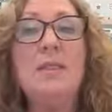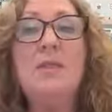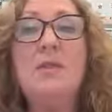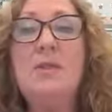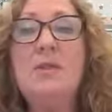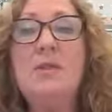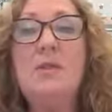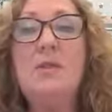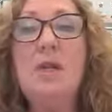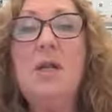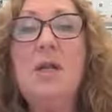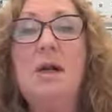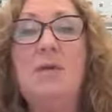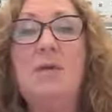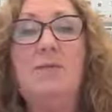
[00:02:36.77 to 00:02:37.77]
that it's not
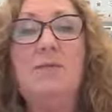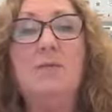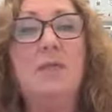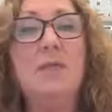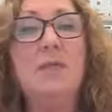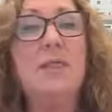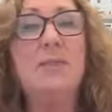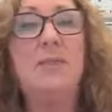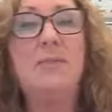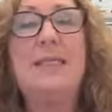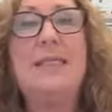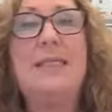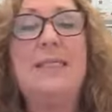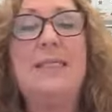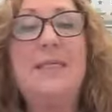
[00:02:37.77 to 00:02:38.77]
enough to simply
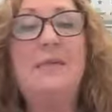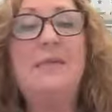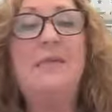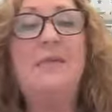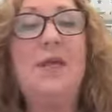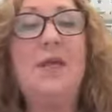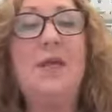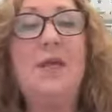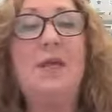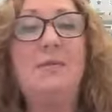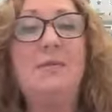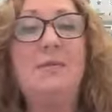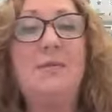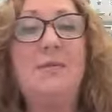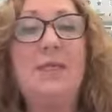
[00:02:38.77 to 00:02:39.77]
set and forget
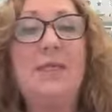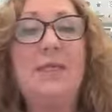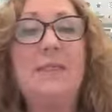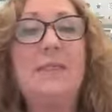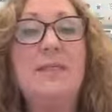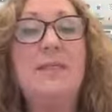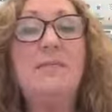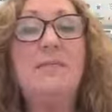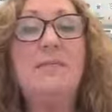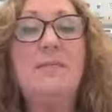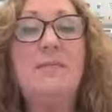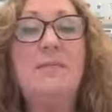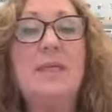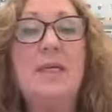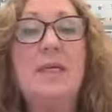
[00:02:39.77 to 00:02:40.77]
fees.
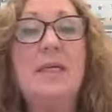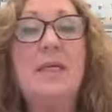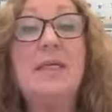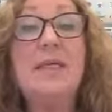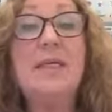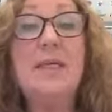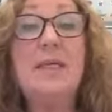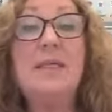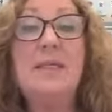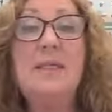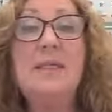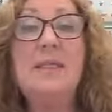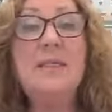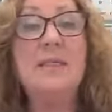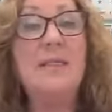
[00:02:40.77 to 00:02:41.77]
Instead,
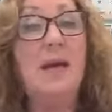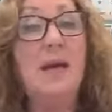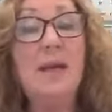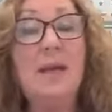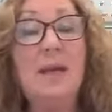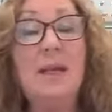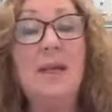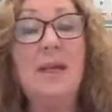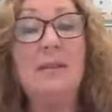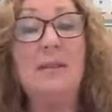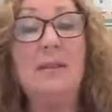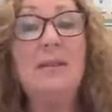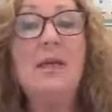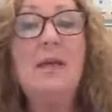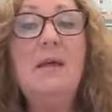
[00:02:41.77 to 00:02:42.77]
it is now clear
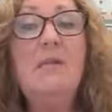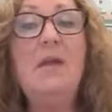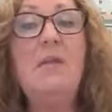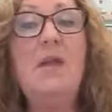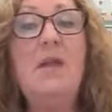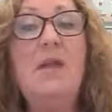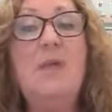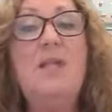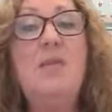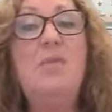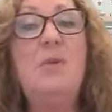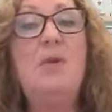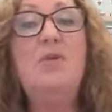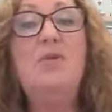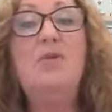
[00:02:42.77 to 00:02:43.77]
that there need to
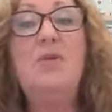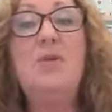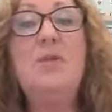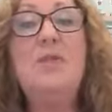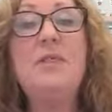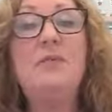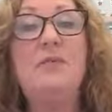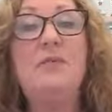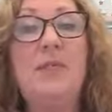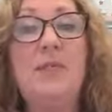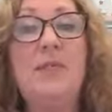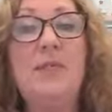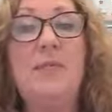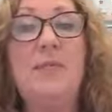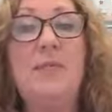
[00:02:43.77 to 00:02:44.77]
be reviews of fee
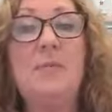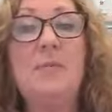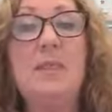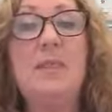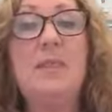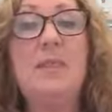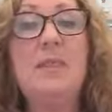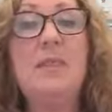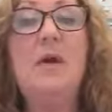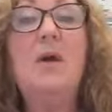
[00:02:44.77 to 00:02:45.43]
assessments